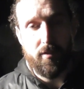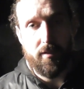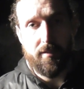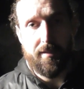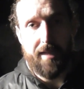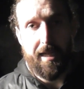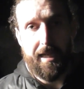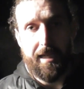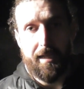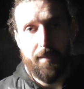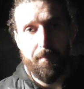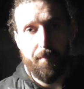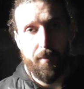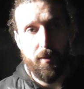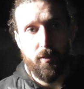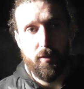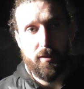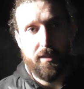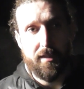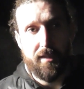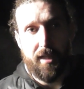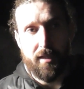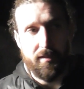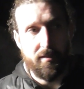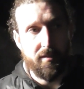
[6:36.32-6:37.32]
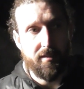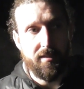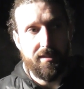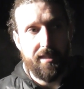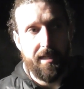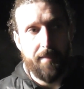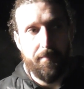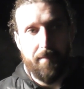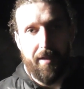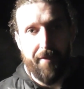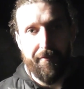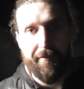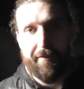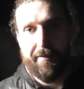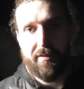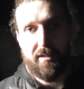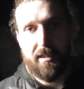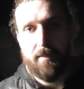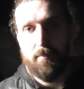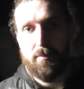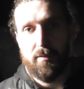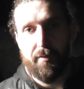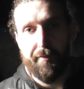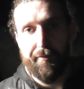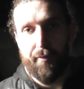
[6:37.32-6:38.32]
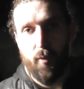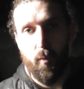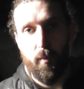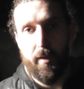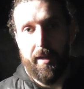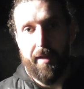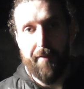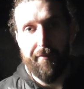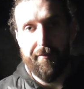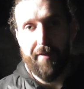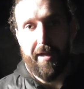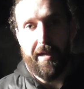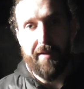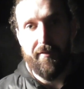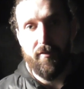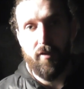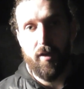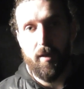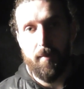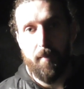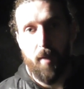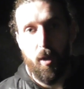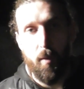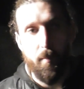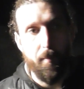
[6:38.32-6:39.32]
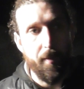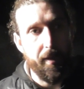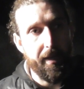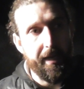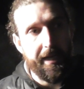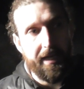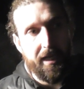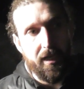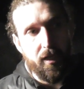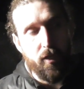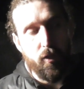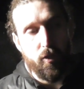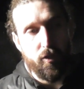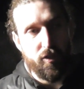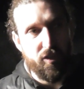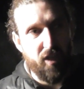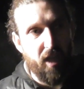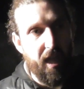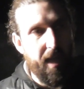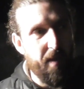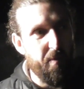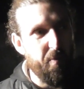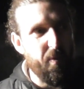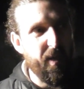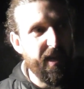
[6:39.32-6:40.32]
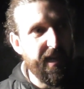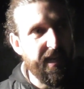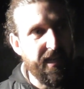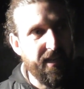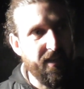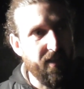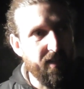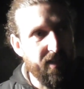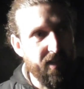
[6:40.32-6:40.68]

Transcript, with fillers: to take because it doesn't seem, nothing seems to fall in our favour at the moment, and it looks like we're